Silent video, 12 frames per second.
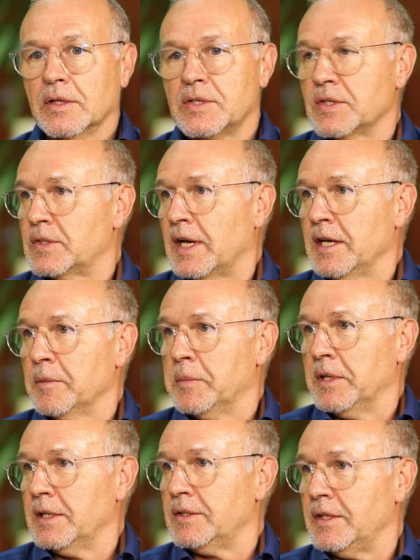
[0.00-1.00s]

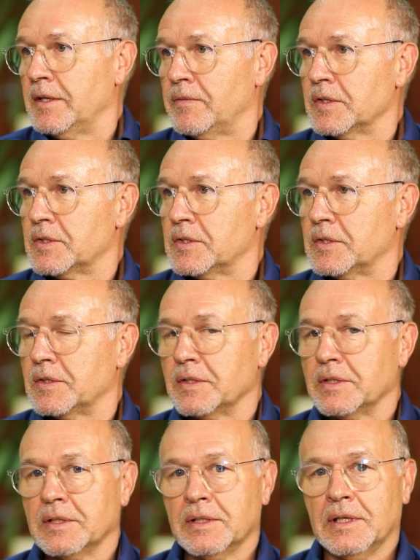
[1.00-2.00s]
sustainability efforts
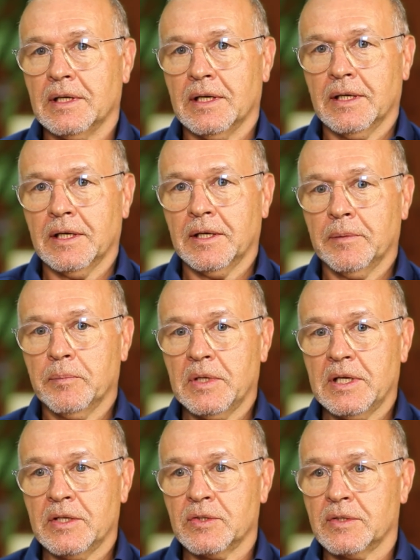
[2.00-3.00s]

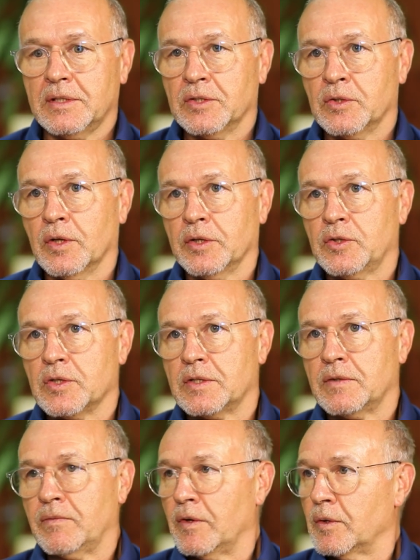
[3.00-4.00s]
is not
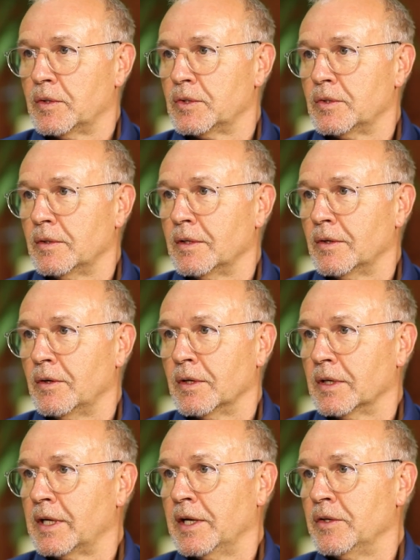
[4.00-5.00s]
just focused
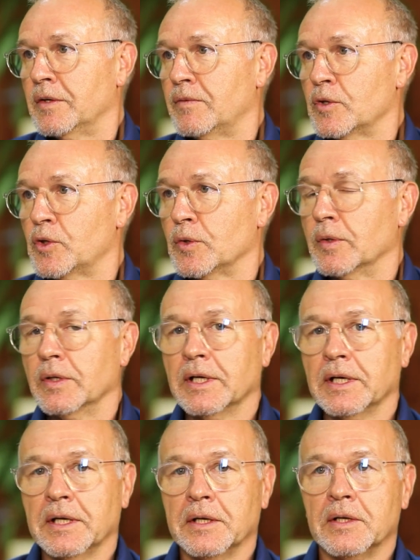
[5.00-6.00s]
on Kenya for sure.
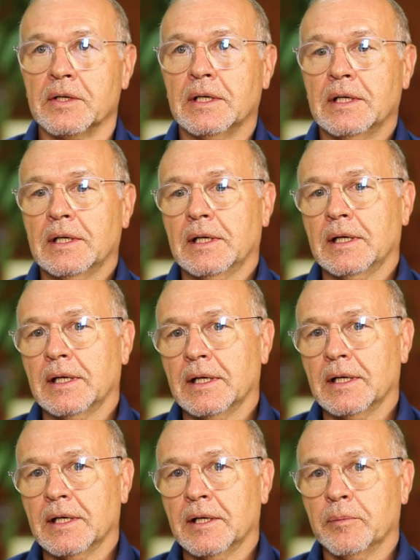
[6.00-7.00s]
And
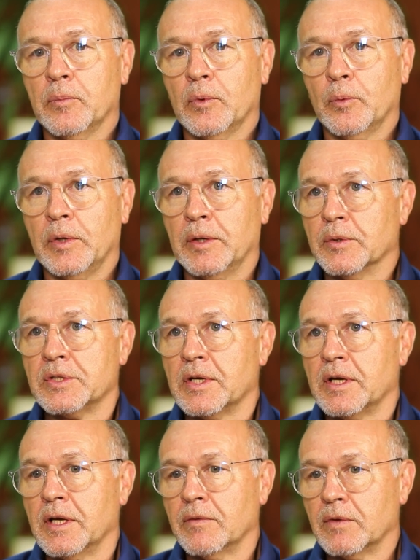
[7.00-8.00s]
we also
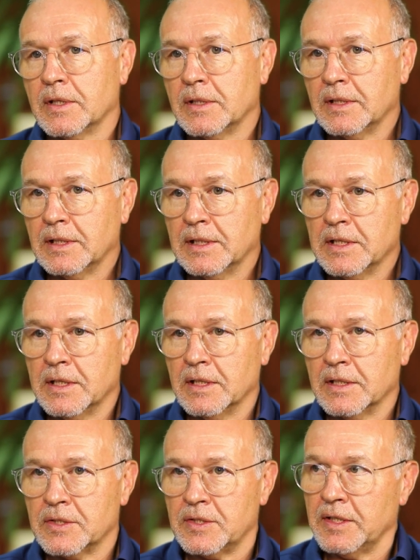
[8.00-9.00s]
have a
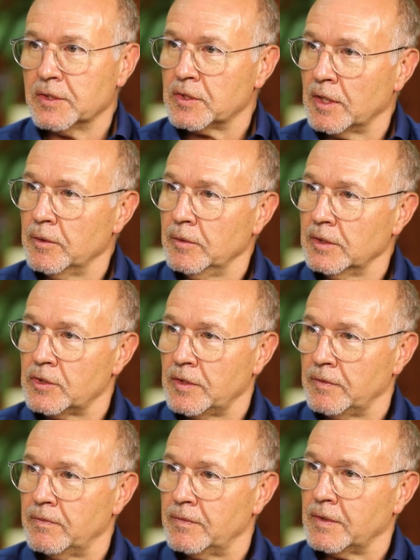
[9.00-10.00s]
CSO, a
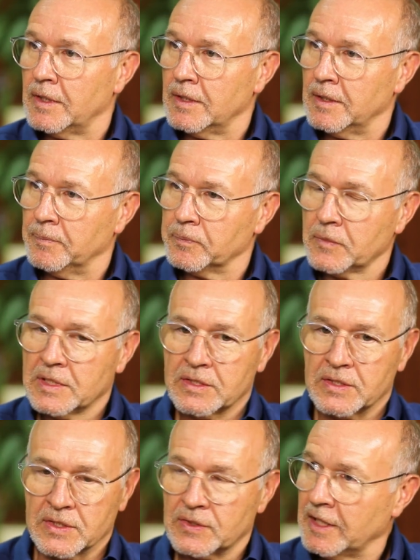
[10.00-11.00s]
Chief
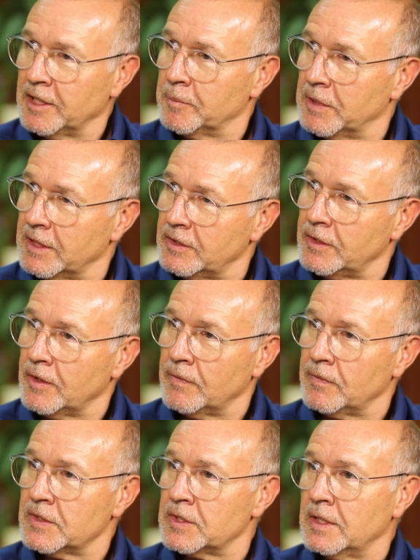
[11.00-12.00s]
Sustainability
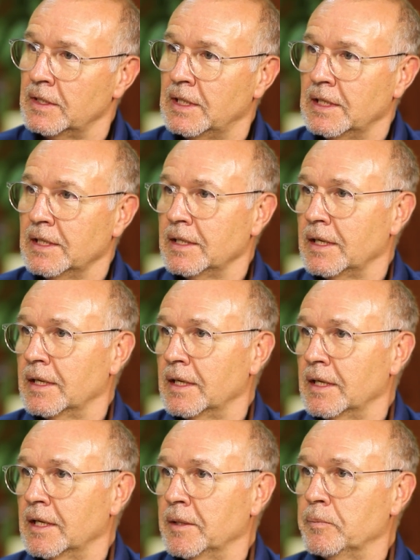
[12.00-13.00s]
Officer,
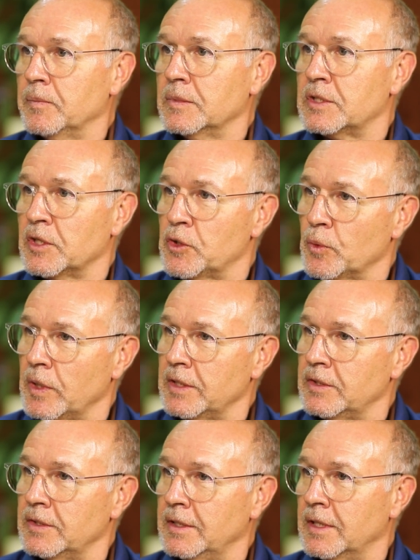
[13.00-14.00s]

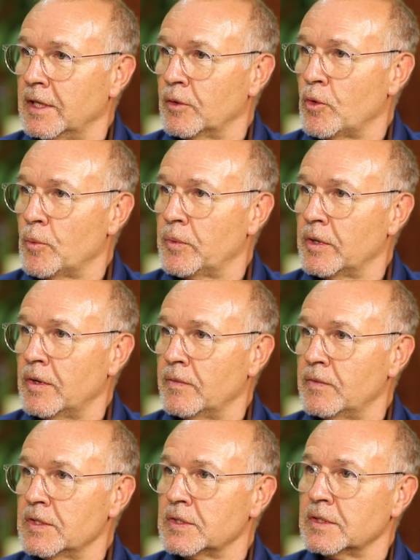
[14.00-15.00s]
situated in our corporate
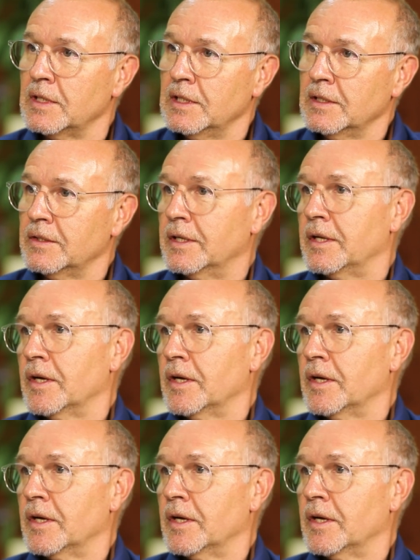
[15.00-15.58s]
office that